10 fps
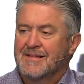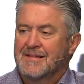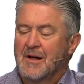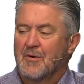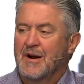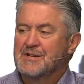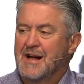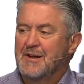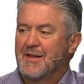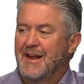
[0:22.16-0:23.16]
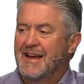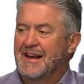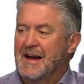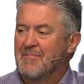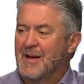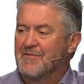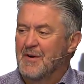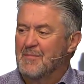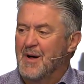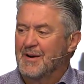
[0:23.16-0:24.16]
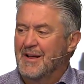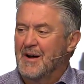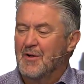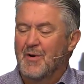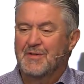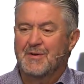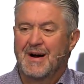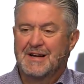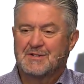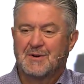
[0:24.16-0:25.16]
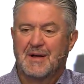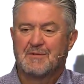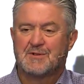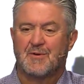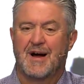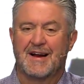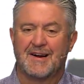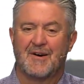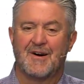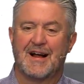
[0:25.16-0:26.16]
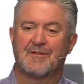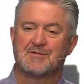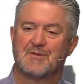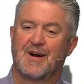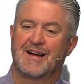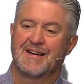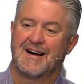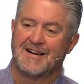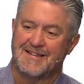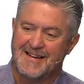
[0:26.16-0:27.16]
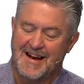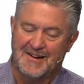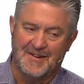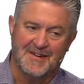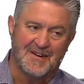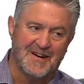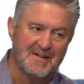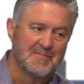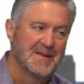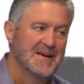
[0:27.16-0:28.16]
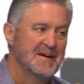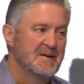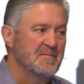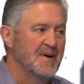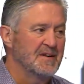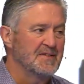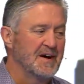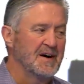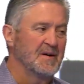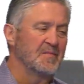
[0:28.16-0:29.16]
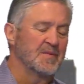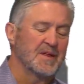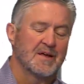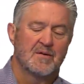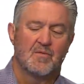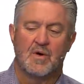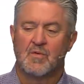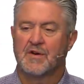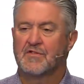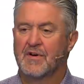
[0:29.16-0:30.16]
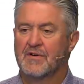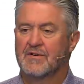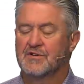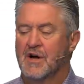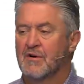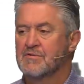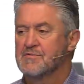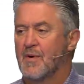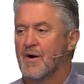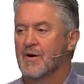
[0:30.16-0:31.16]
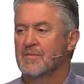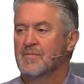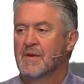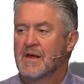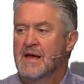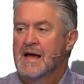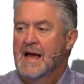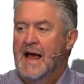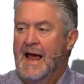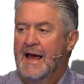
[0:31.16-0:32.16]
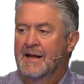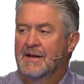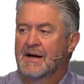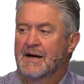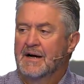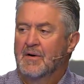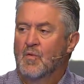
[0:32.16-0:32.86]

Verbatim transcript: only reason I do that, he and I played football together all the way through high school. He was the right guard. I was the right tackle. All right. But we went to Jonesboro, and Donna